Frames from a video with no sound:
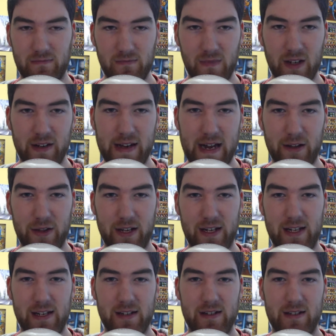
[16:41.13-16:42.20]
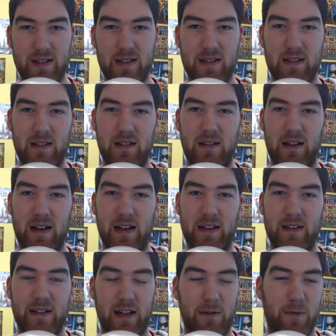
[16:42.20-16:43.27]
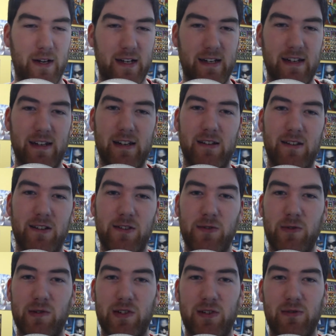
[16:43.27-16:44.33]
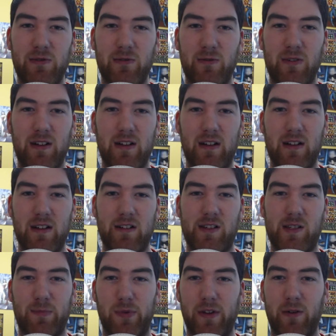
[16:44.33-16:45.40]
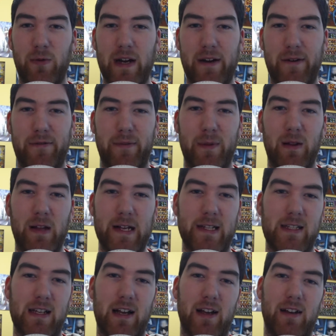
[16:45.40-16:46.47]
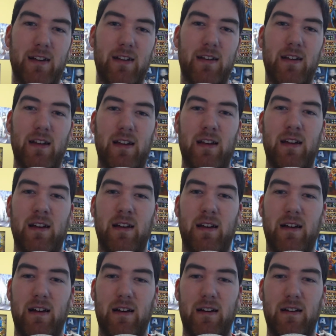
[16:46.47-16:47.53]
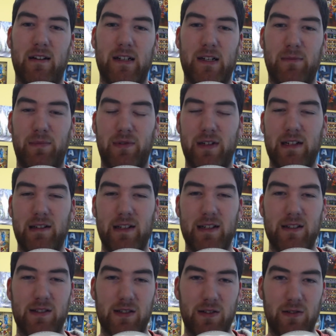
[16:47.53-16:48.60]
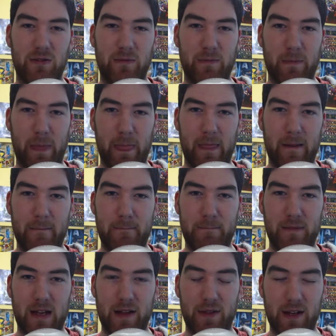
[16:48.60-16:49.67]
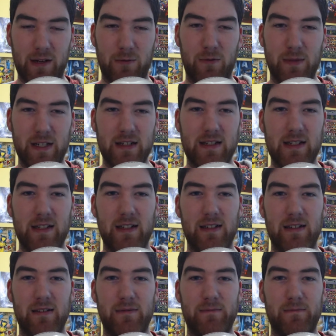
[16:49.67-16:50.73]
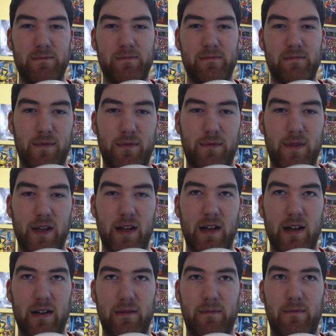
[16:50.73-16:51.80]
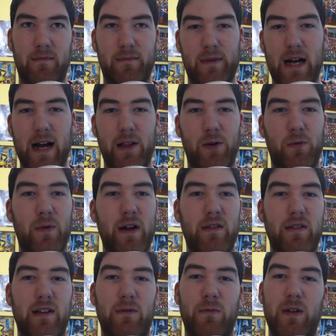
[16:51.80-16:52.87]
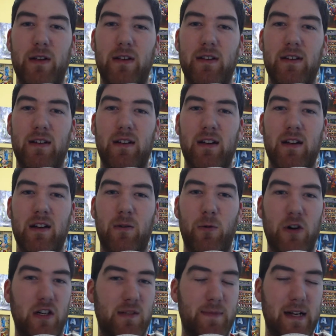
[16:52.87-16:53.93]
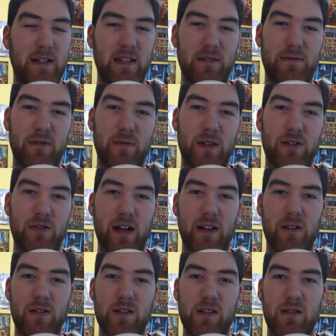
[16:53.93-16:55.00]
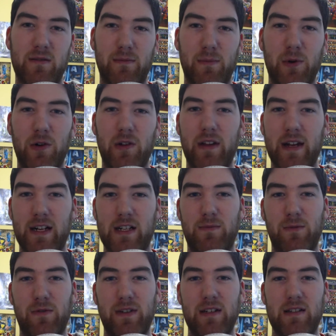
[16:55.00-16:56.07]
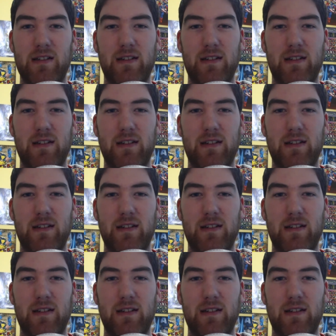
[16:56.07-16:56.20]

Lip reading: now that he has done what he needed to do to split away from the light side completely, so I think we'll be seeing the Kylo Ren that we were expecting from the trailers more in the next movies.